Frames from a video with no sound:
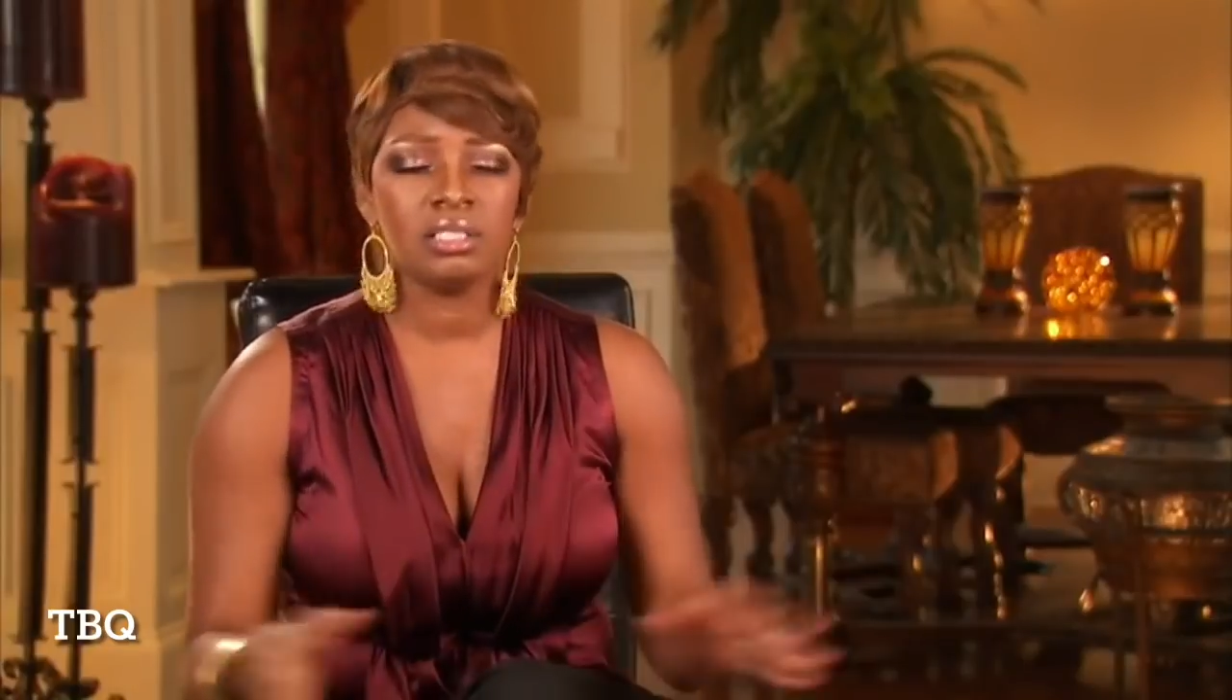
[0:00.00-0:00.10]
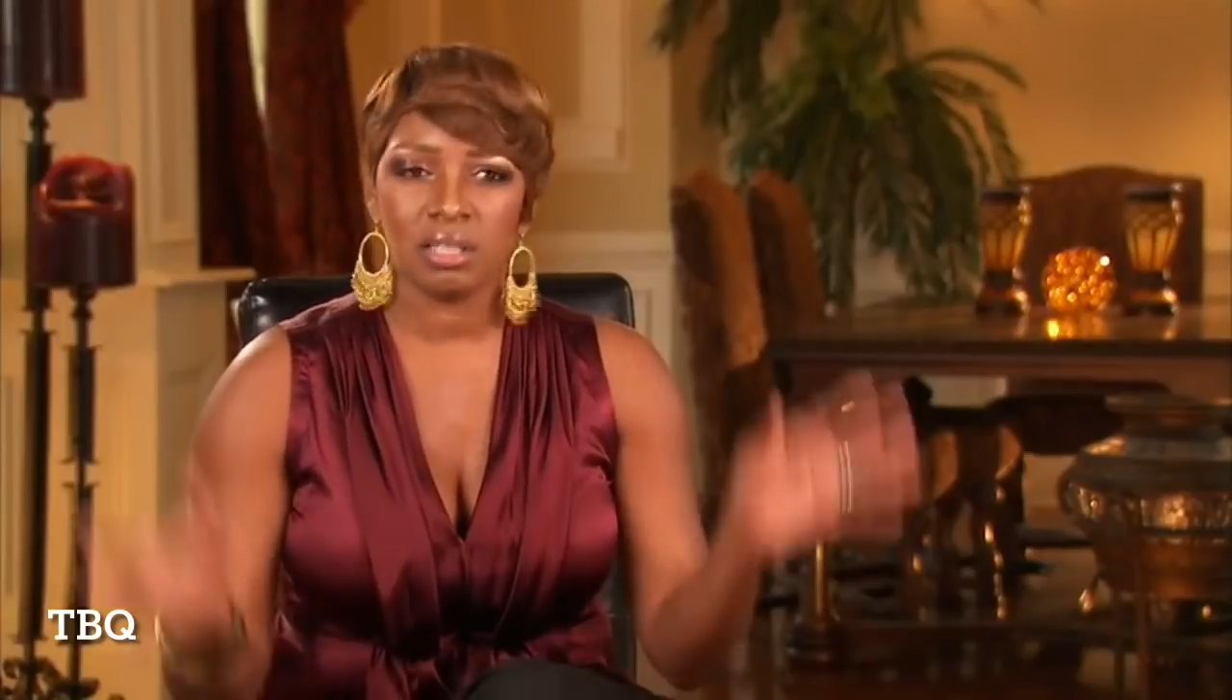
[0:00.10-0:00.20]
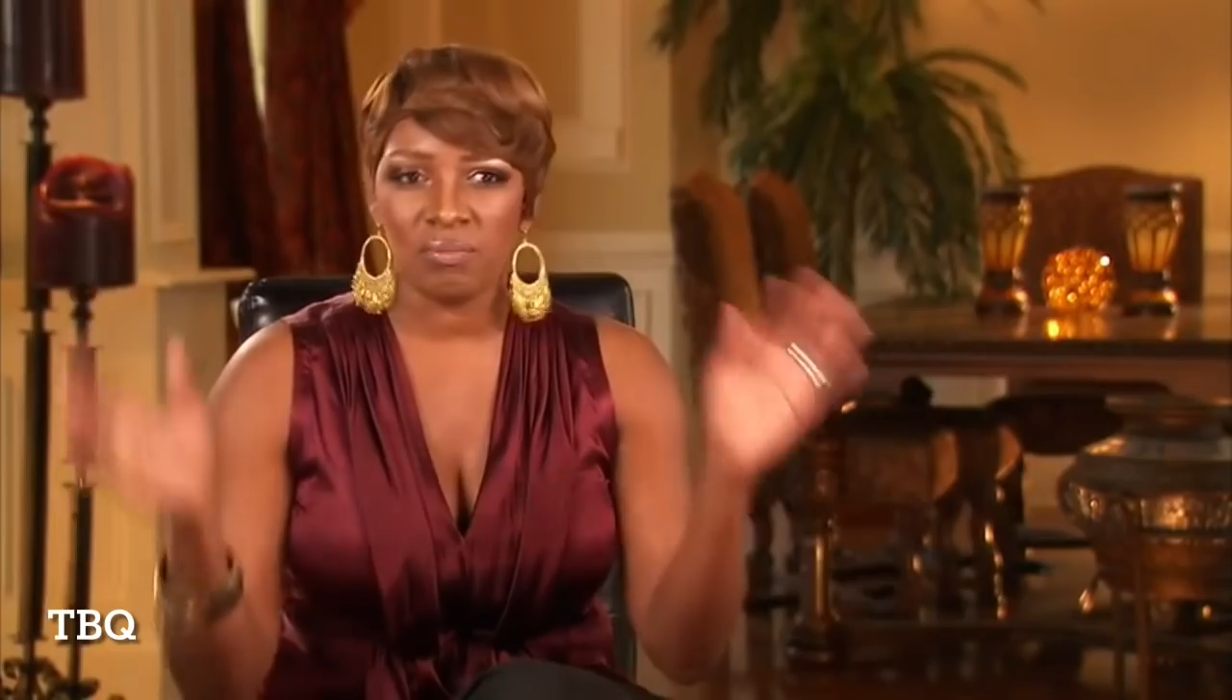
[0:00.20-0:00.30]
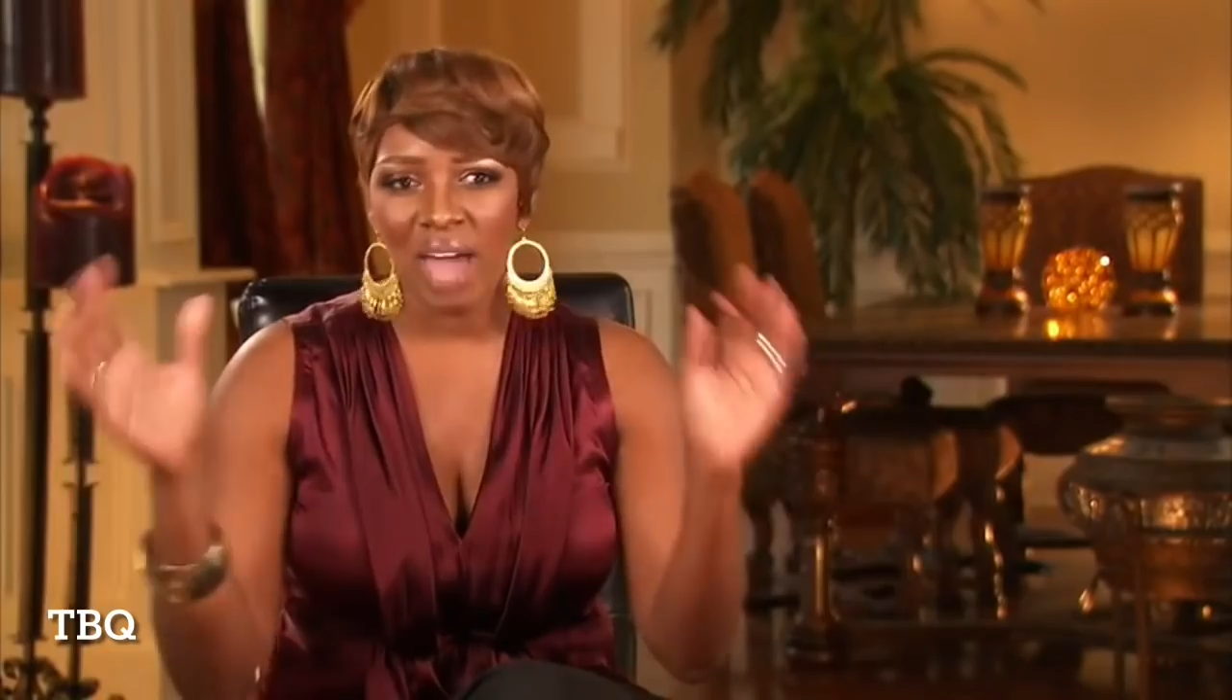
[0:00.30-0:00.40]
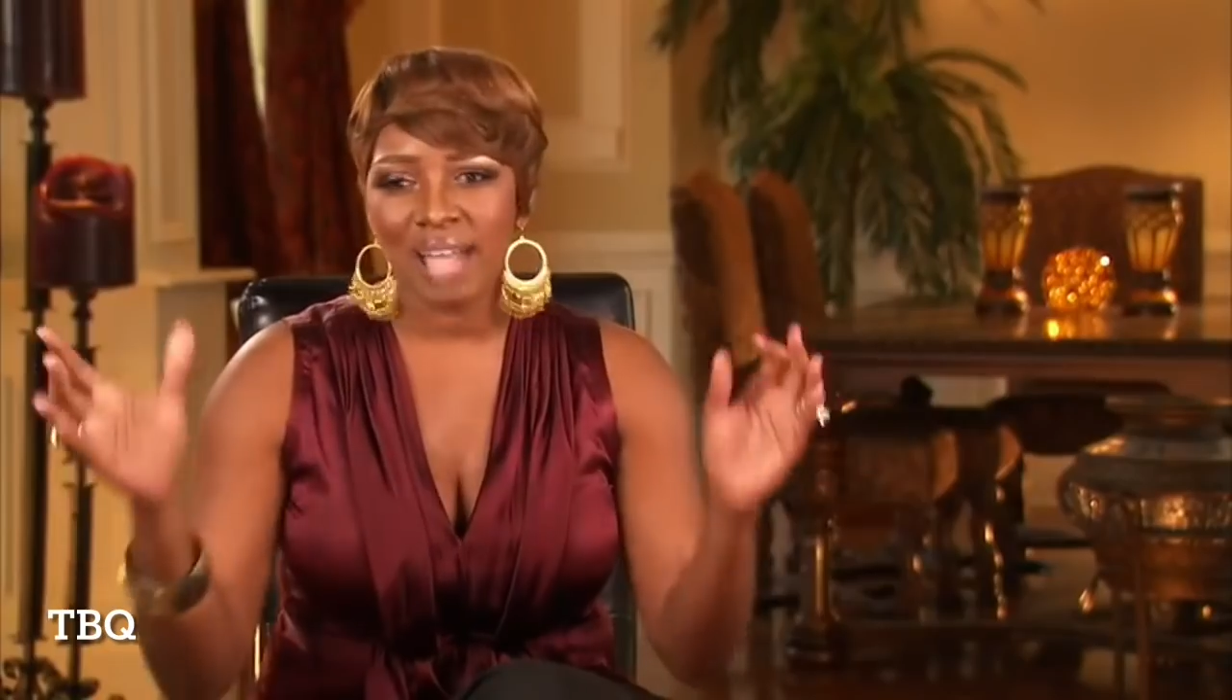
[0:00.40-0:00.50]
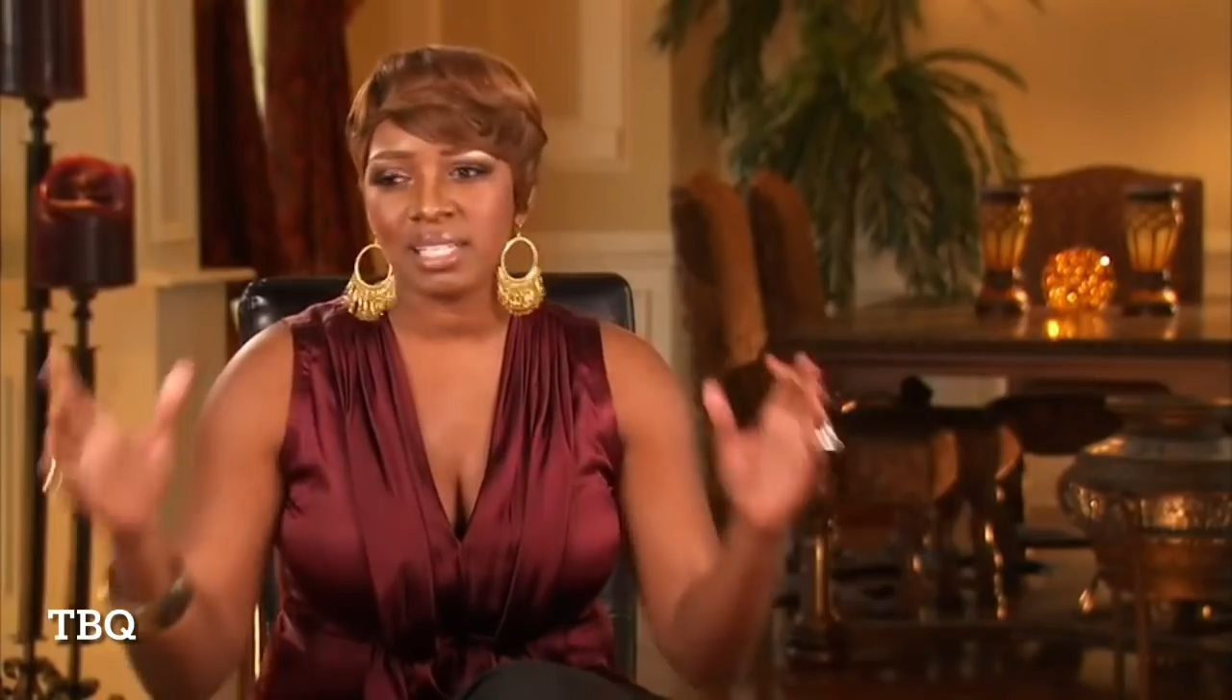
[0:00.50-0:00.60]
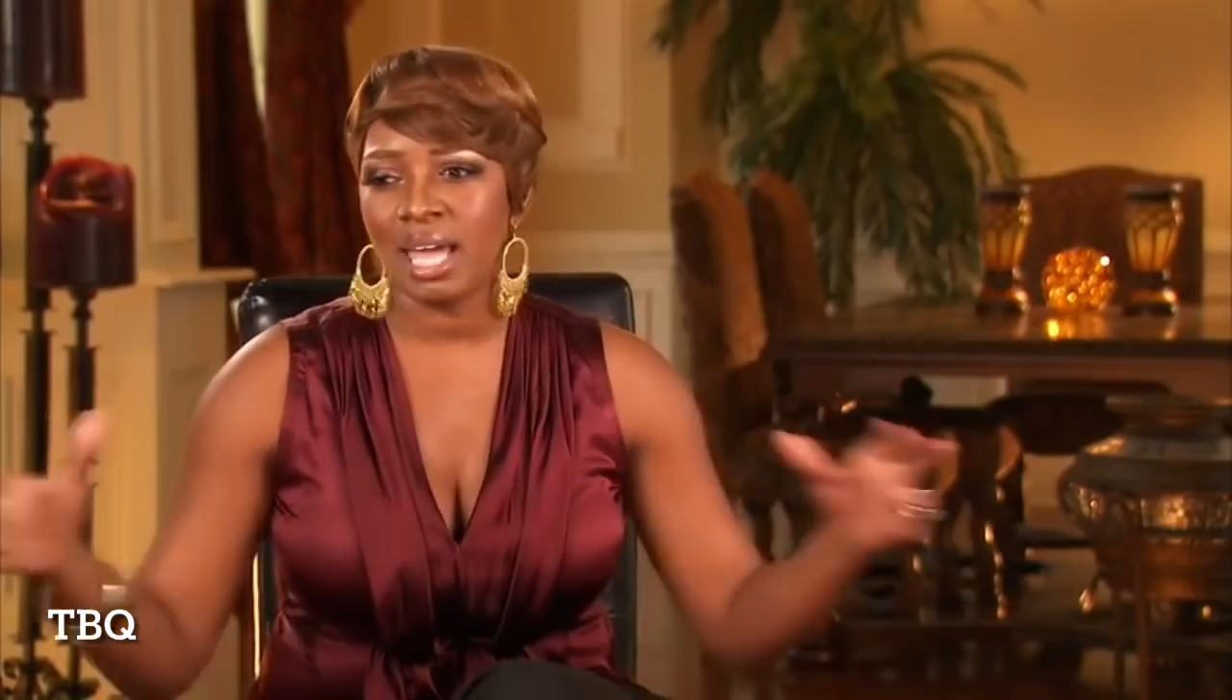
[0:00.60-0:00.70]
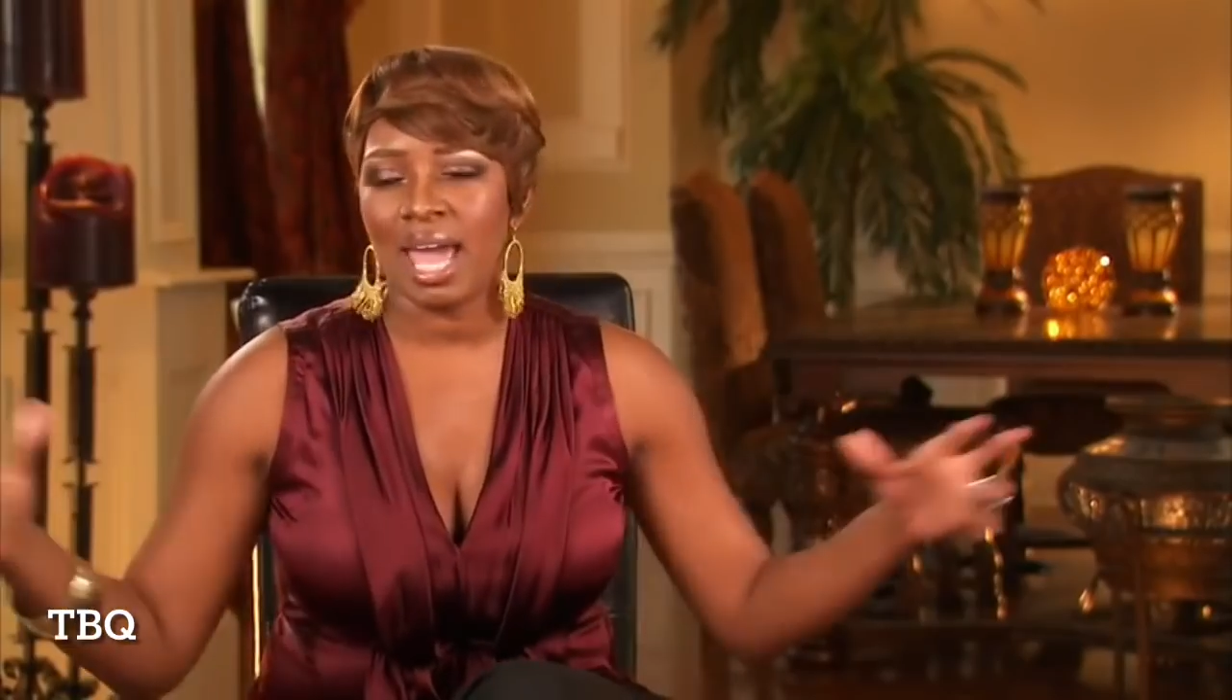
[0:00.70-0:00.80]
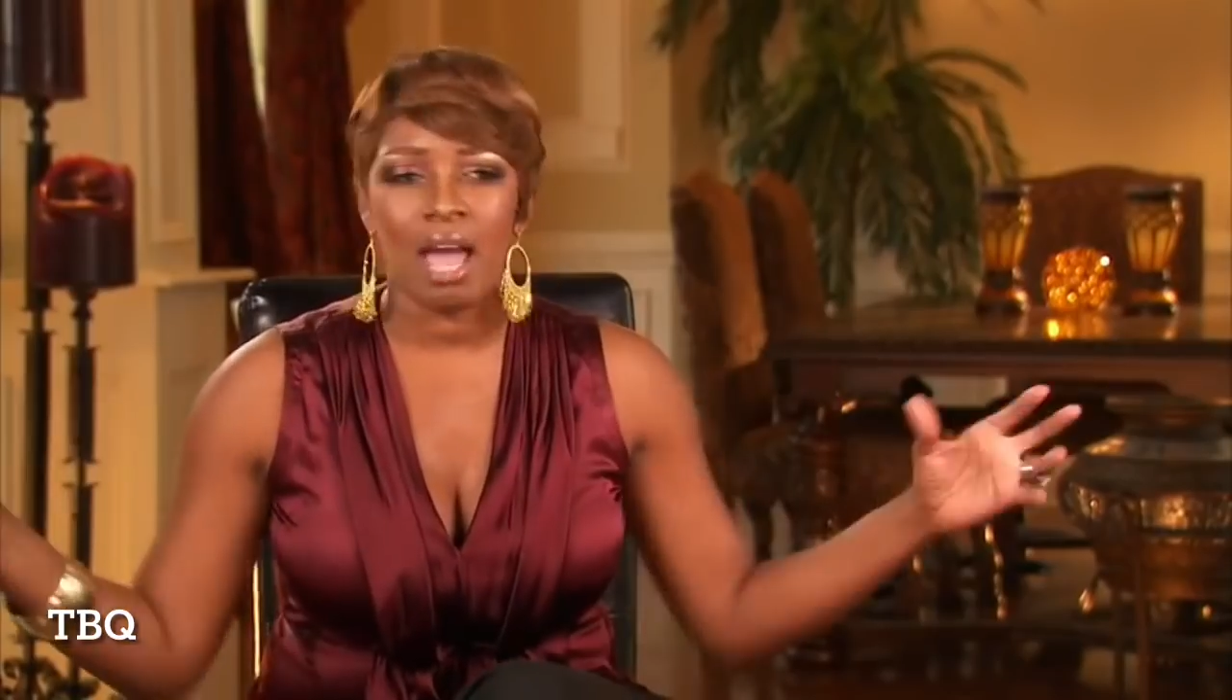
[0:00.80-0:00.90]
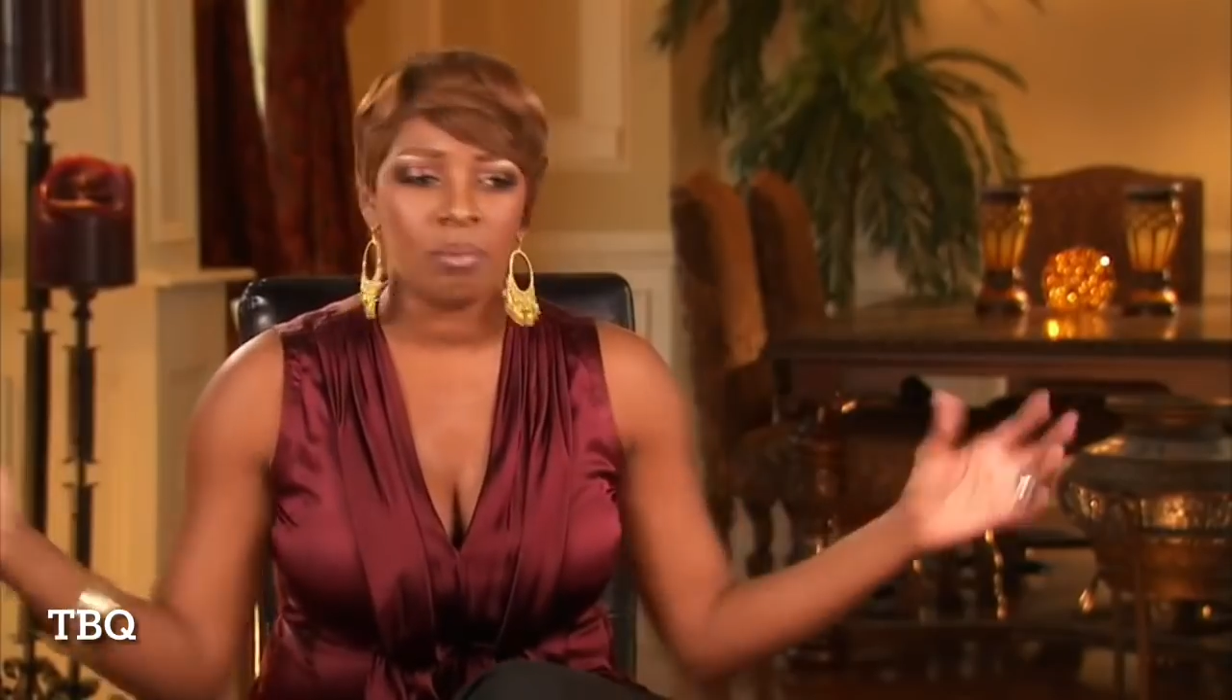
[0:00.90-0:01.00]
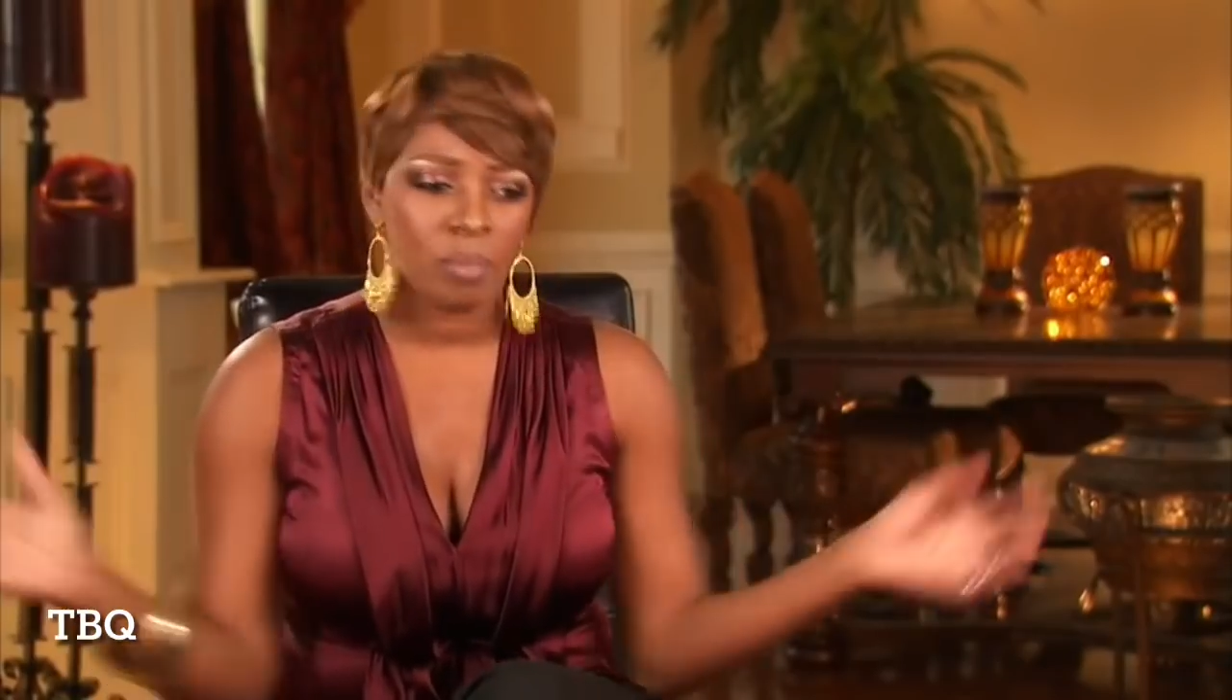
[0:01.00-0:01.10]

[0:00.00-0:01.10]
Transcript: So the fact that they had